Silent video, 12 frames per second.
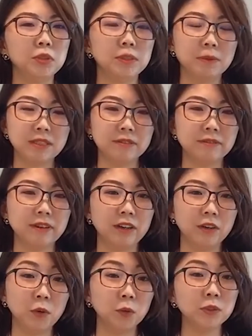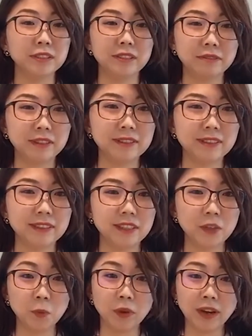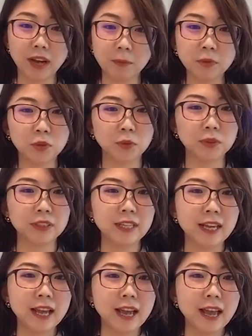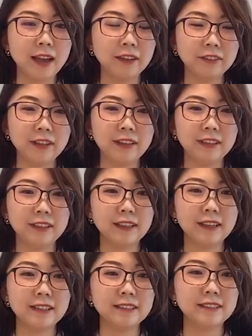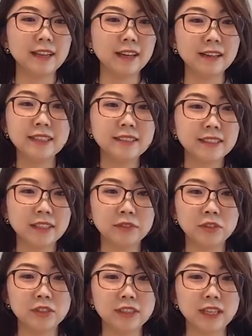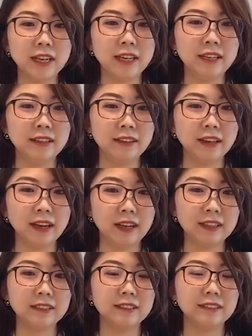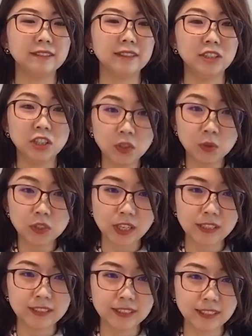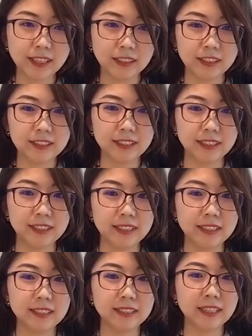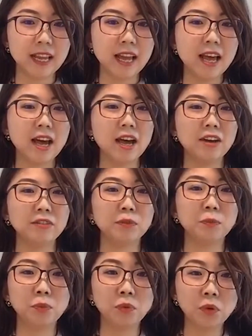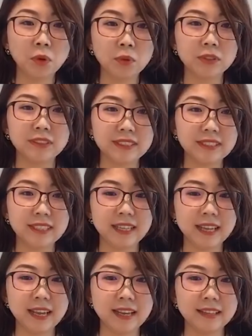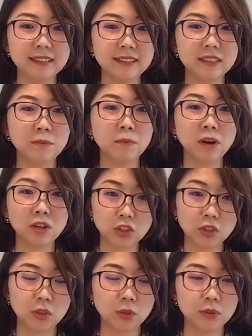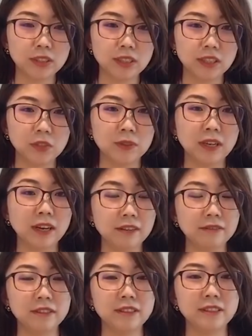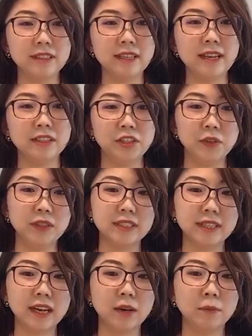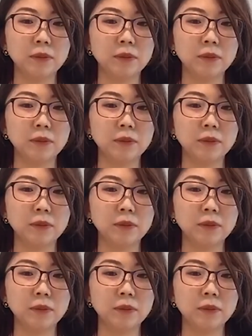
specify all the differences in one episode, I think it's at least safe to say that the new Chinese accounting standards have brought the CAS much closer to the IFRS and US GAAP.